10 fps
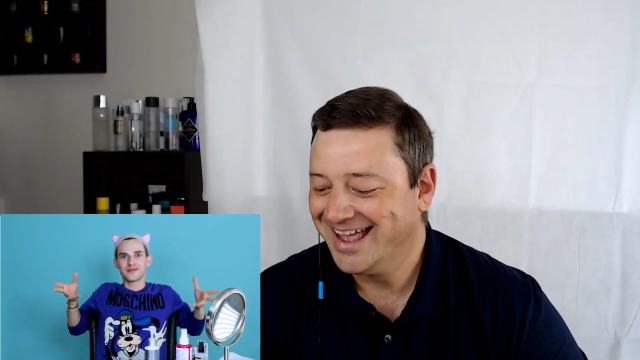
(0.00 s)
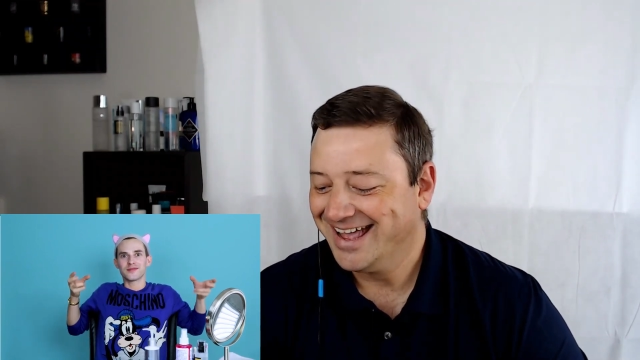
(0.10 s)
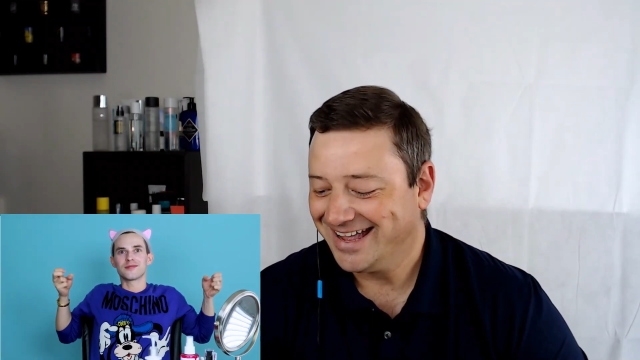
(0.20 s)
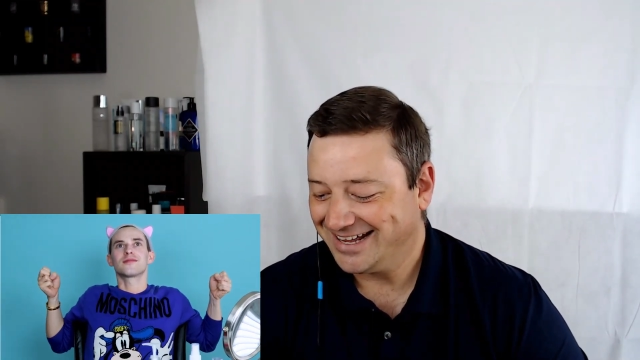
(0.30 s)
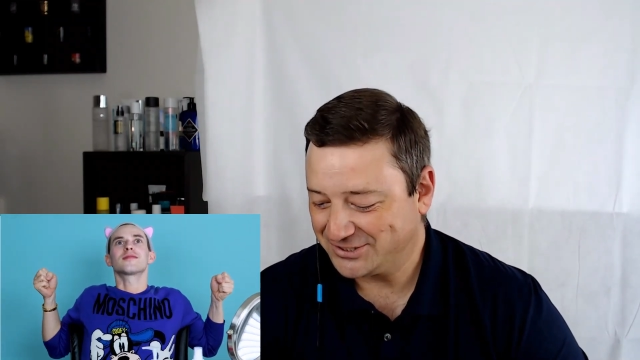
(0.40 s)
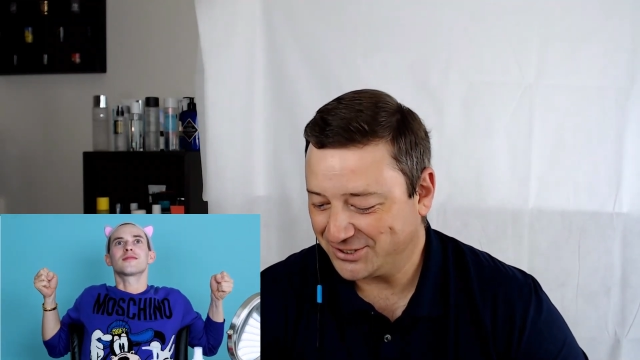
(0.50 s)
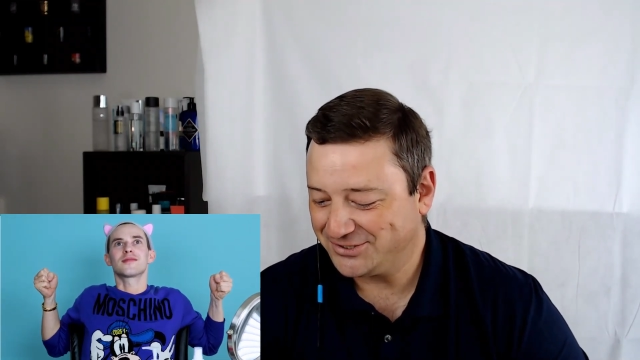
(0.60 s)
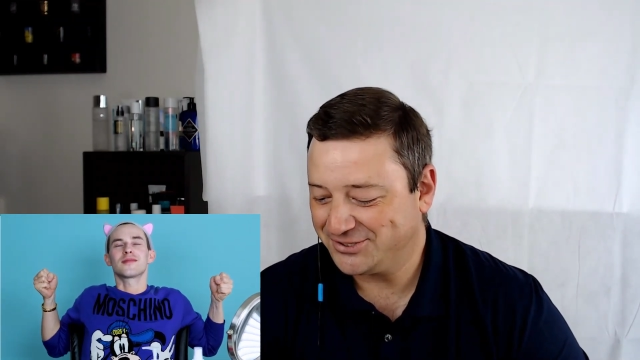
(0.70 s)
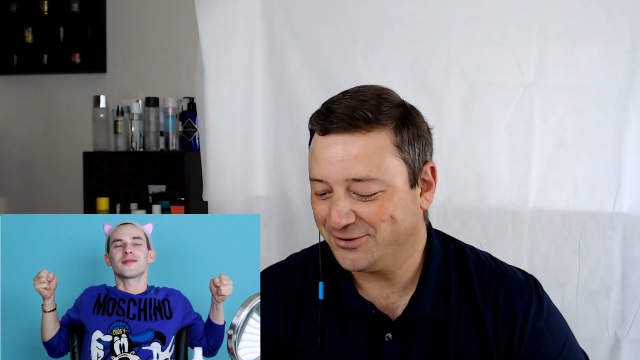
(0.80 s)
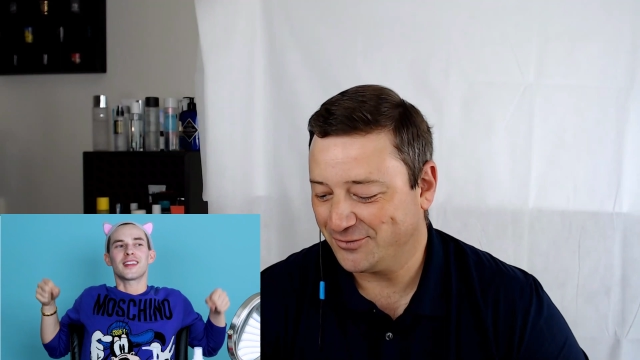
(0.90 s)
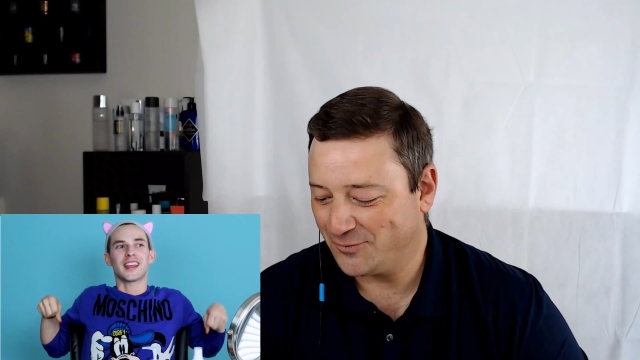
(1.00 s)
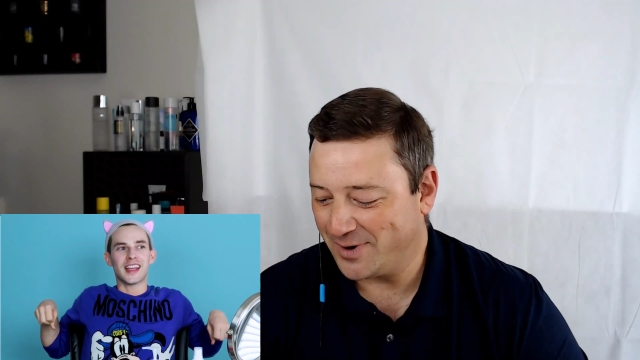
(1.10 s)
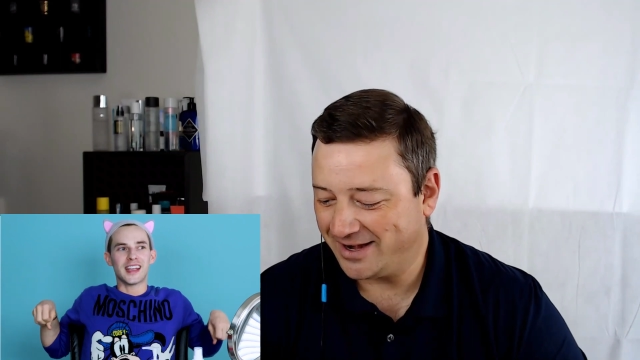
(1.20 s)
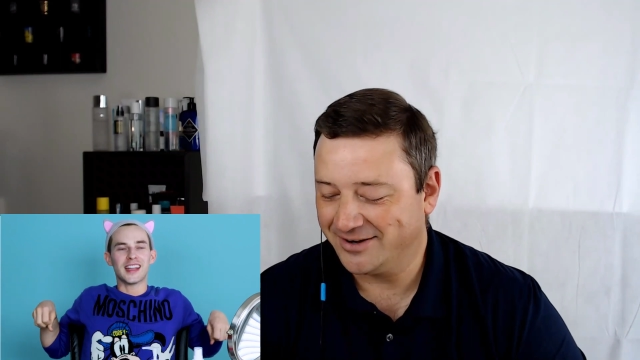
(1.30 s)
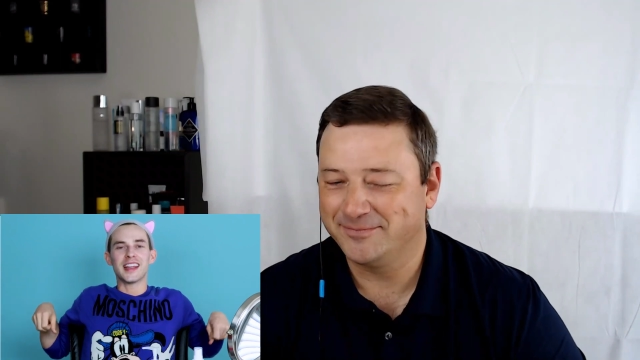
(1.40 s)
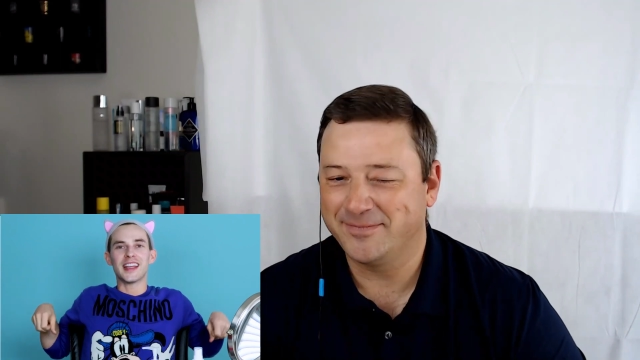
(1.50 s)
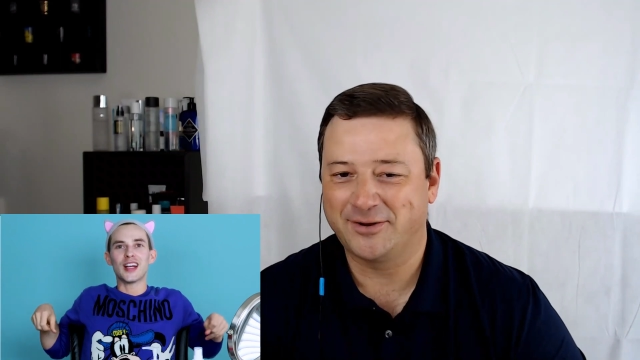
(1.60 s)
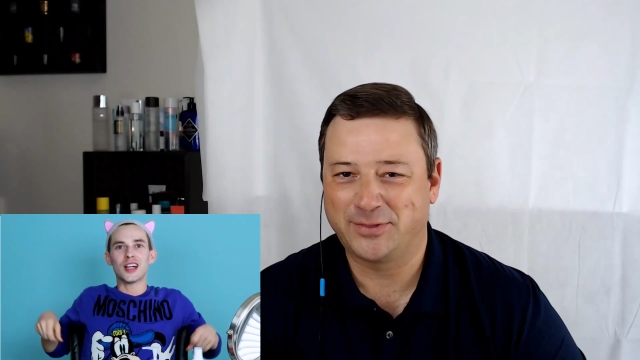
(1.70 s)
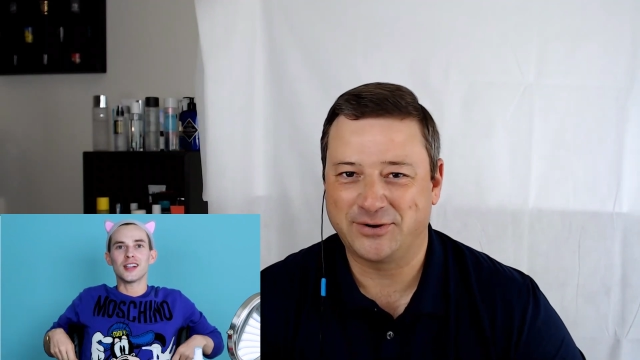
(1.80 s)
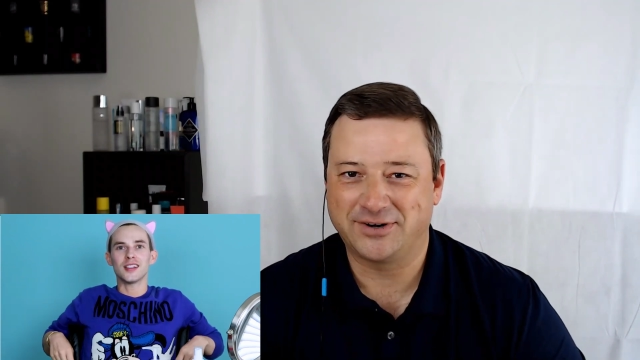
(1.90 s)
It's good to wait about
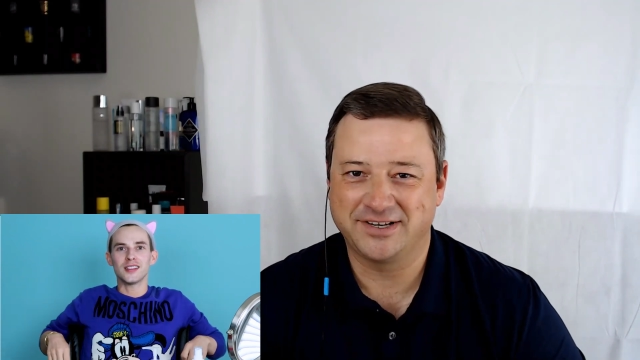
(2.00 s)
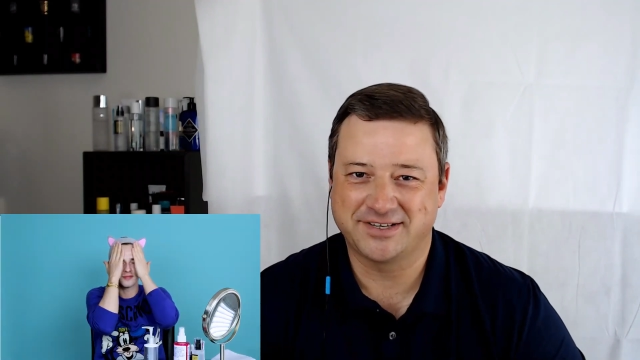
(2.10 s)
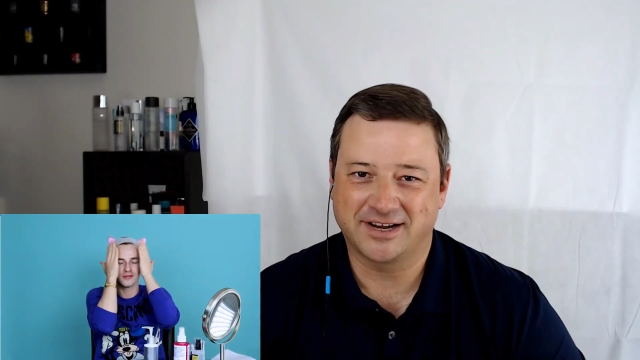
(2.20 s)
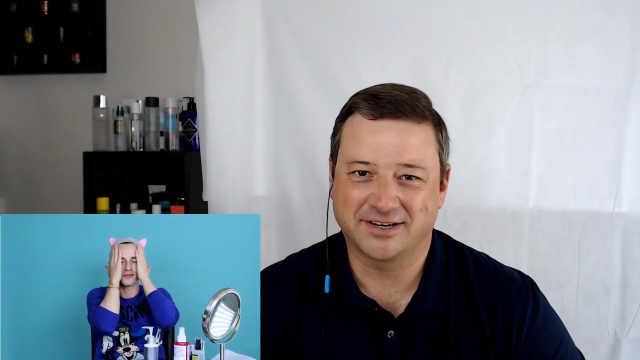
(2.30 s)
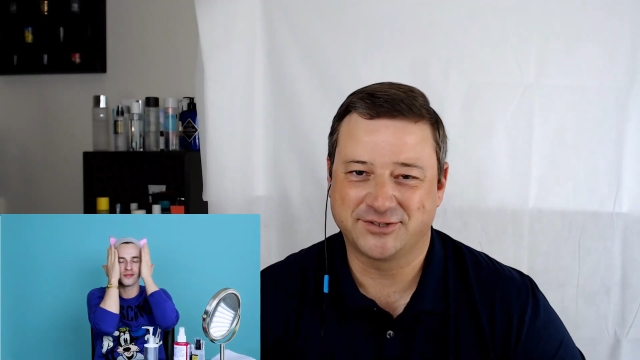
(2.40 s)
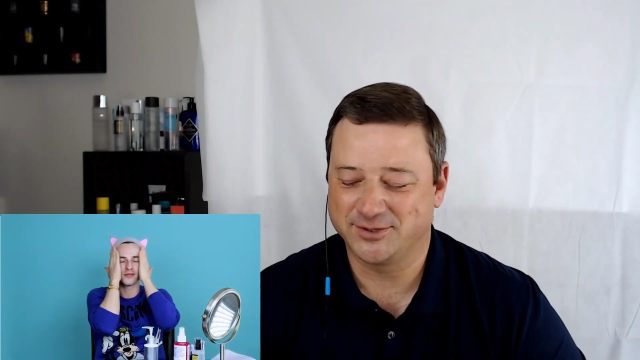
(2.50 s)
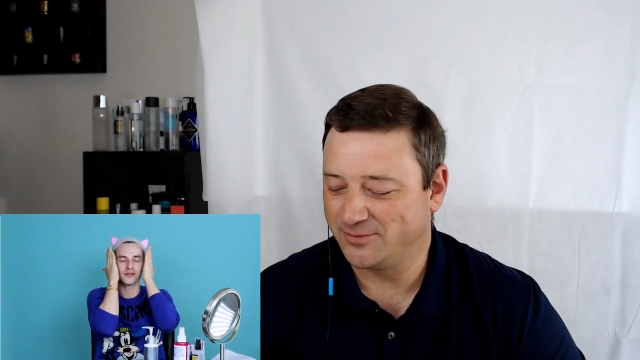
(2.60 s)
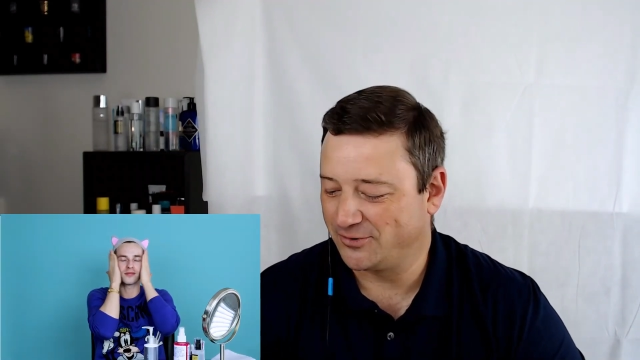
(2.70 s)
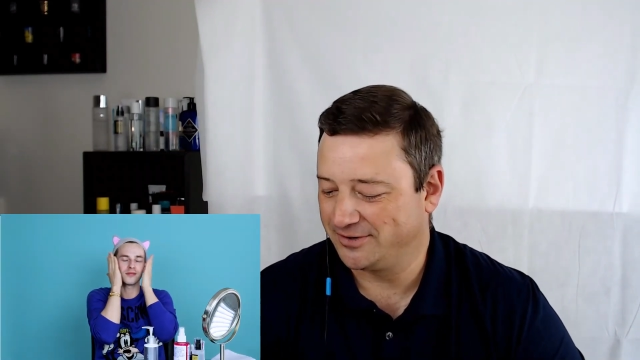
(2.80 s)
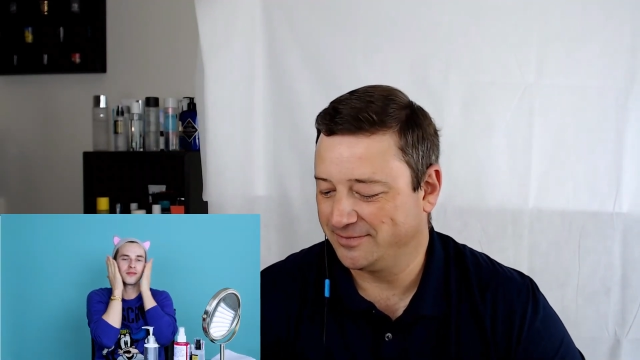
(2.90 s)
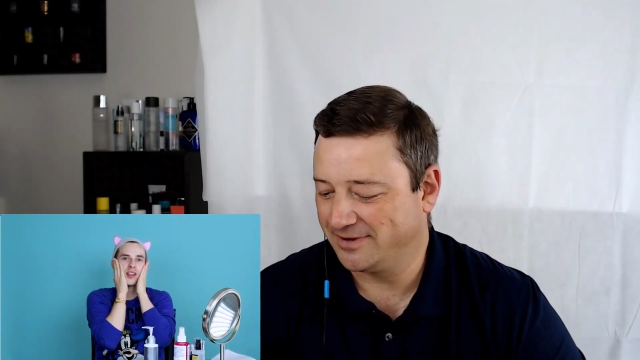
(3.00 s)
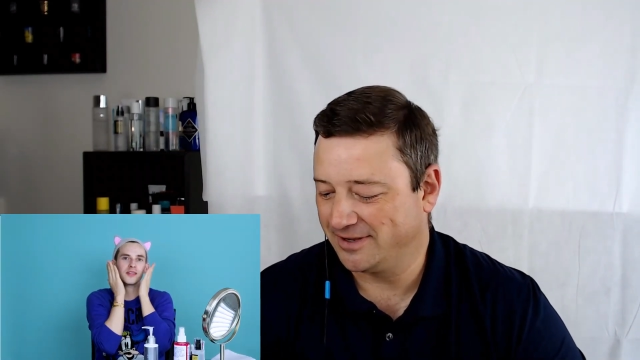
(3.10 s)
30 seconds or more